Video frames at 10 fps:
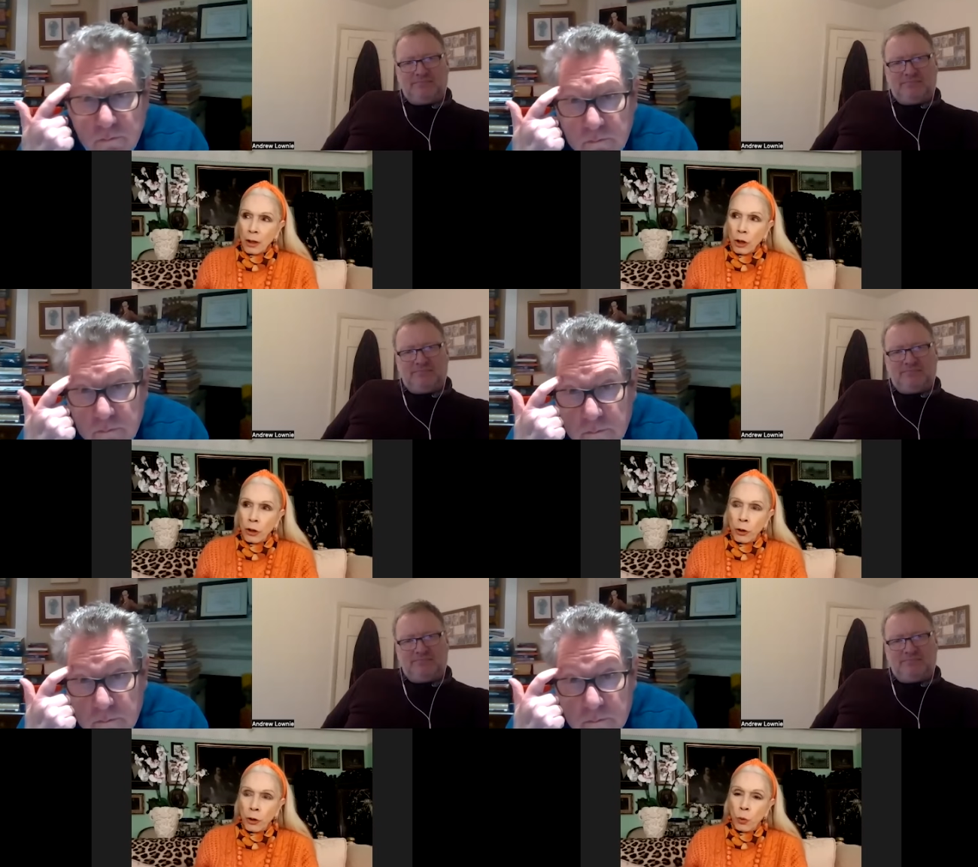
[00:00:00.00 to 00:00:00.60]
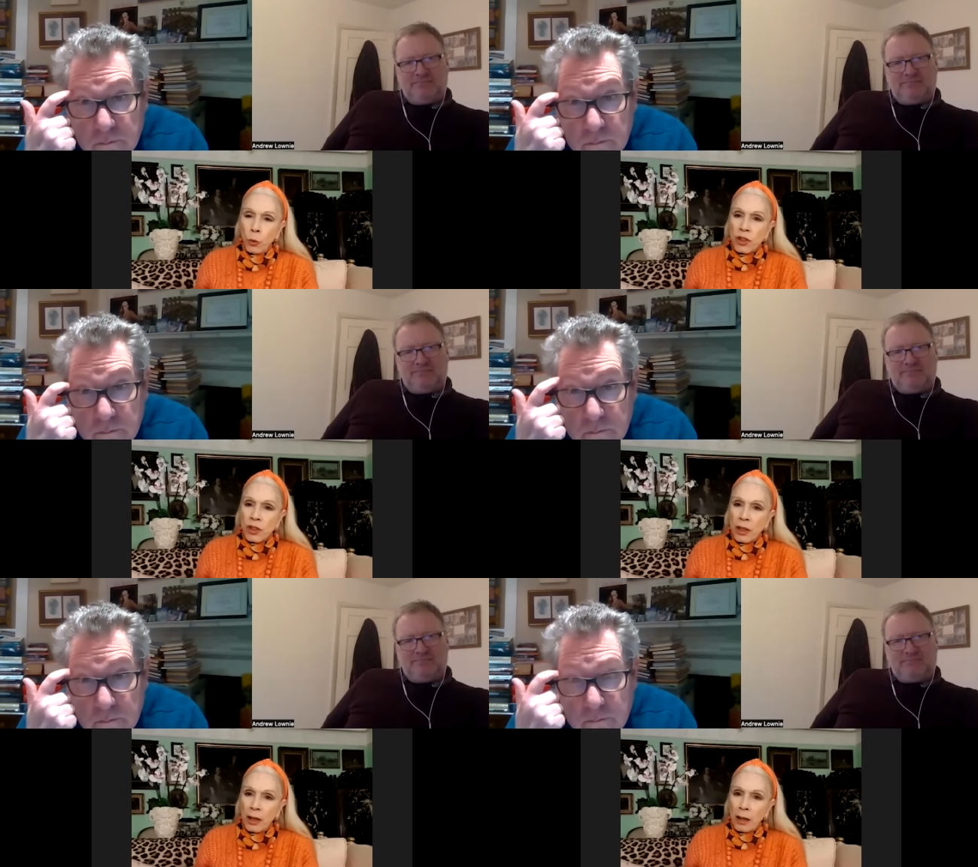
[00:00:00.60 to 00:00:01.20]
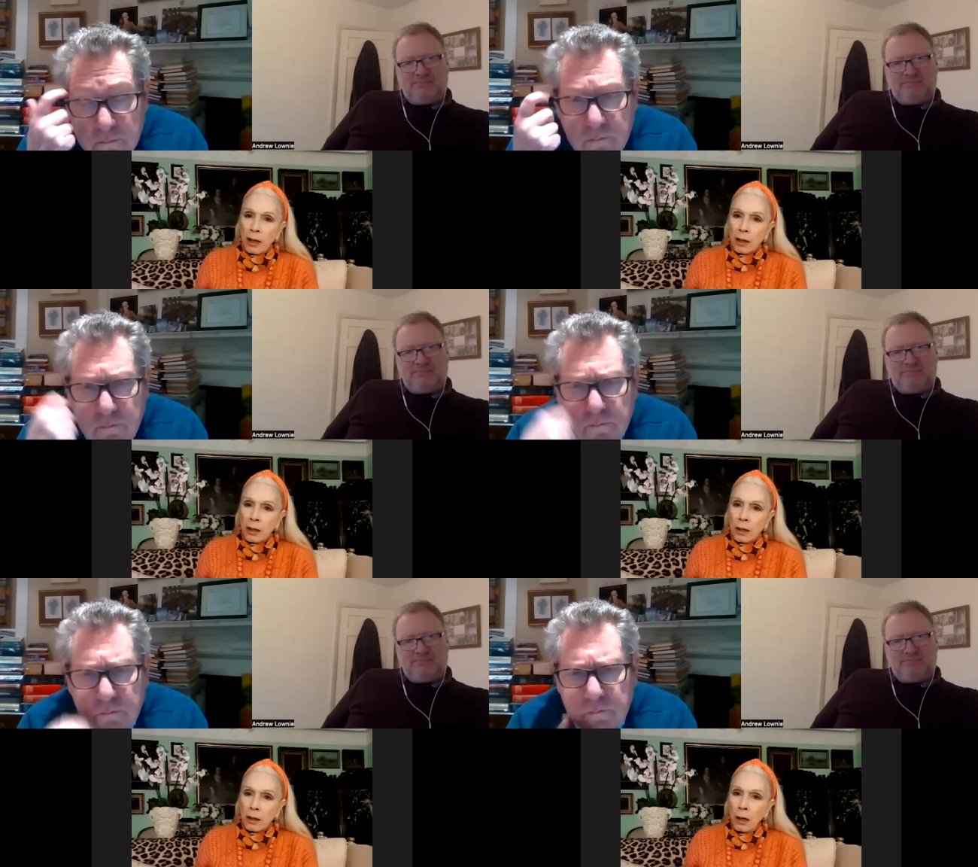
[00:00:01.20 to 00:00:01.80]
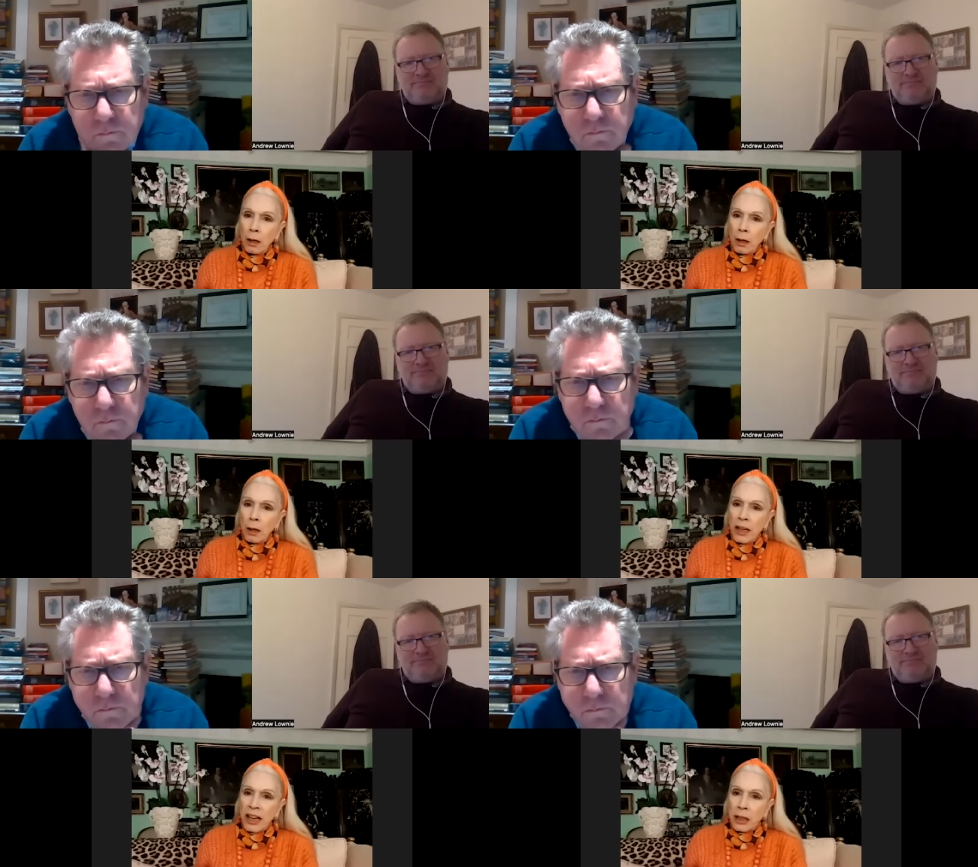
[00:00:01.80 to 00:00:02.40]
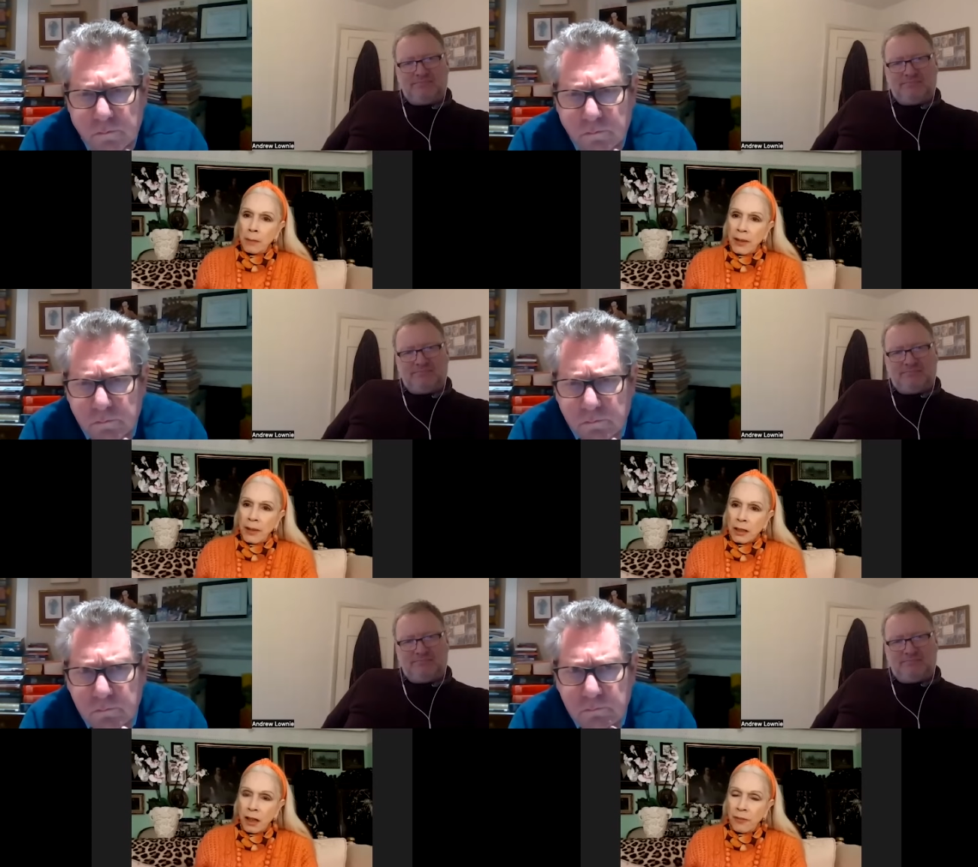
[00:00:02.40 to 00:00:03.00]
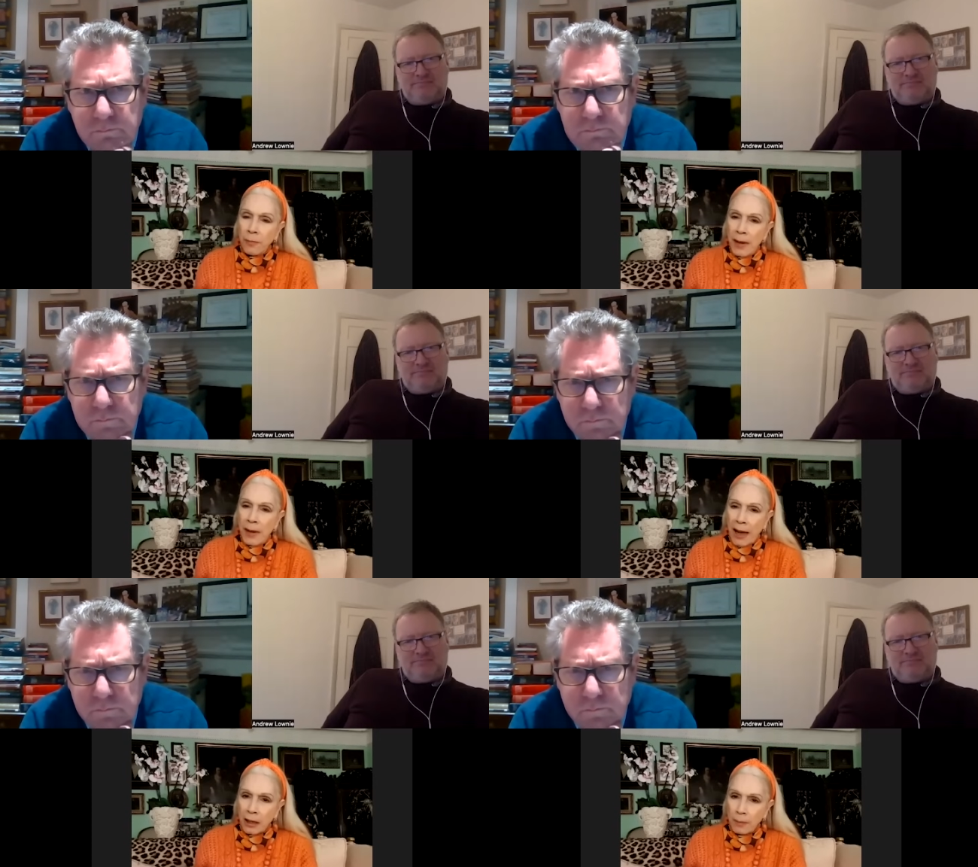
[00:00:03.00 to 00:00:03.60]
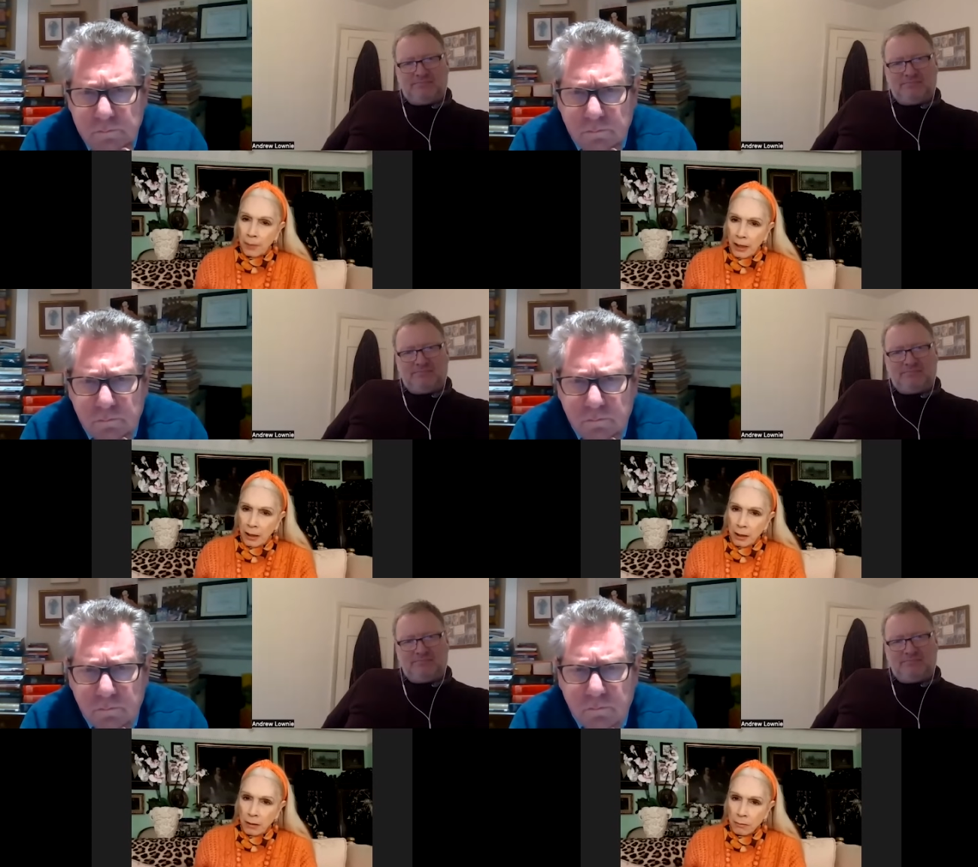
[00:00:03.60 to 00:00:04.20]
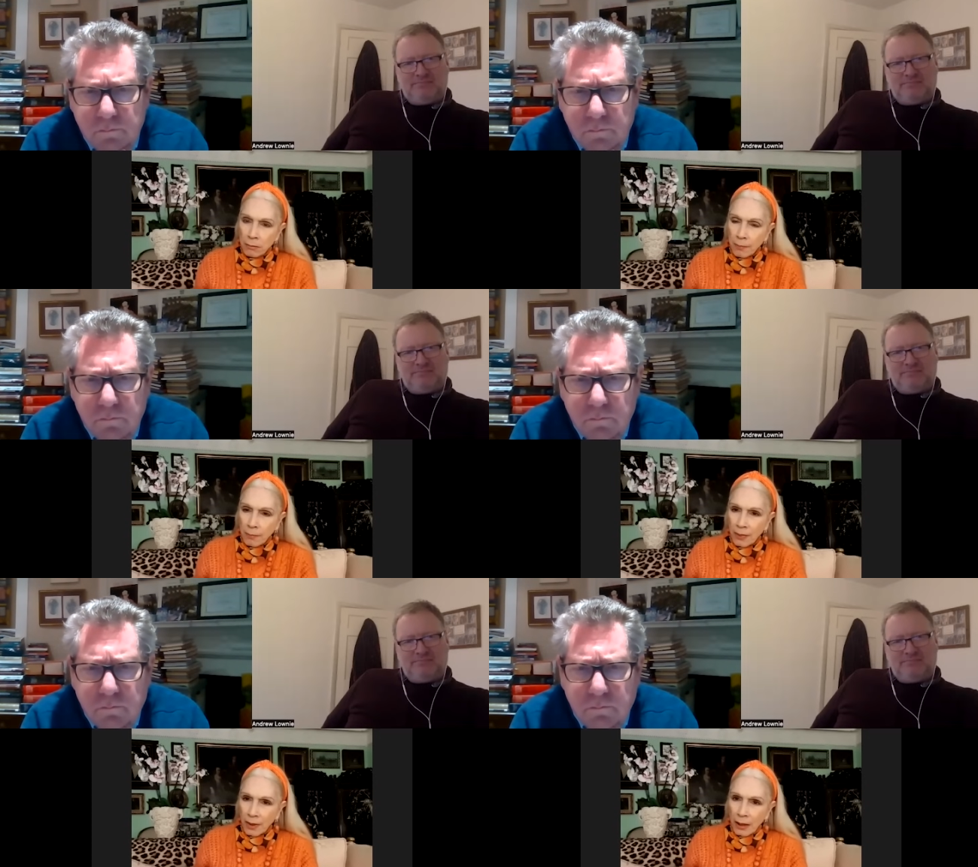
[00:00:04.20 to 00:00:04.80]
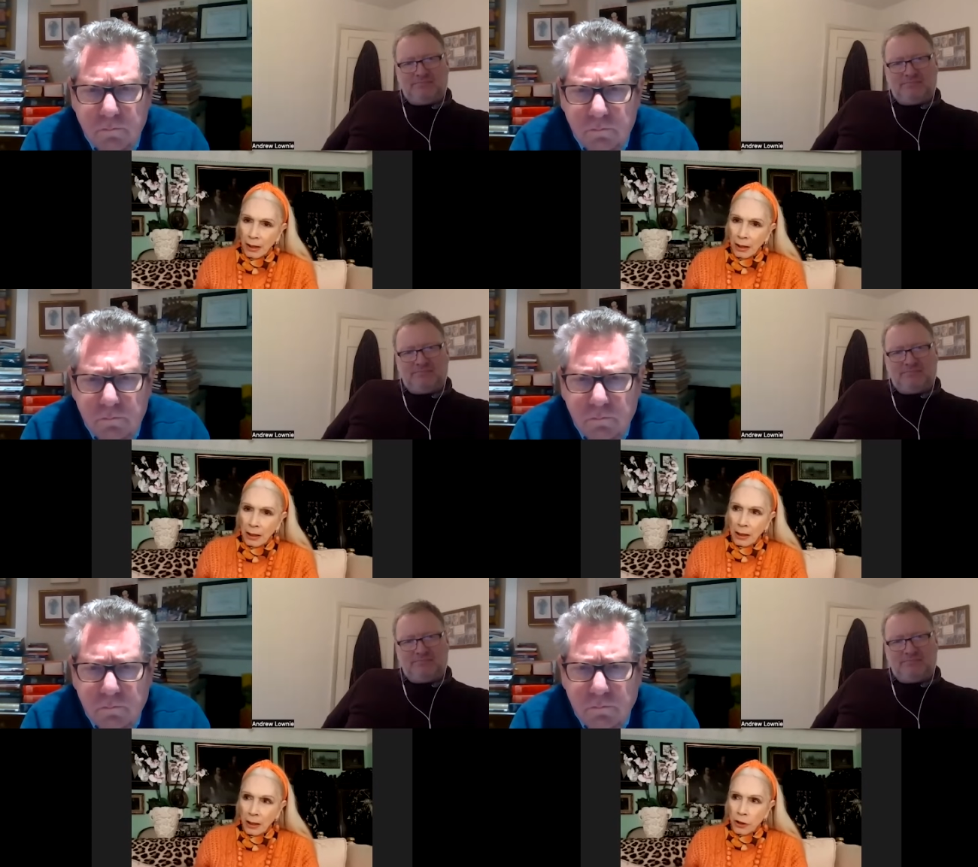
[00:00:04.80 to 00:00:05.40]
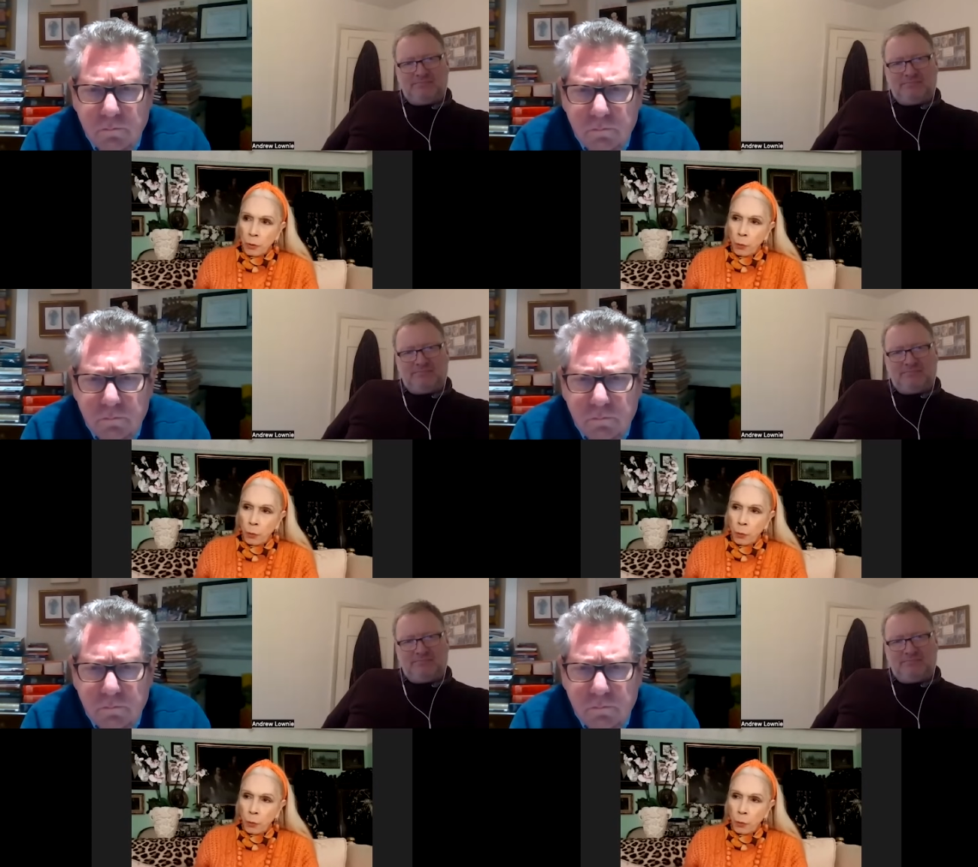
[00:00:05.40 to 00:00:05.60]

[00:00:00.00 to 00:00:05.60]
Speaker 1: used her little bit of black blood to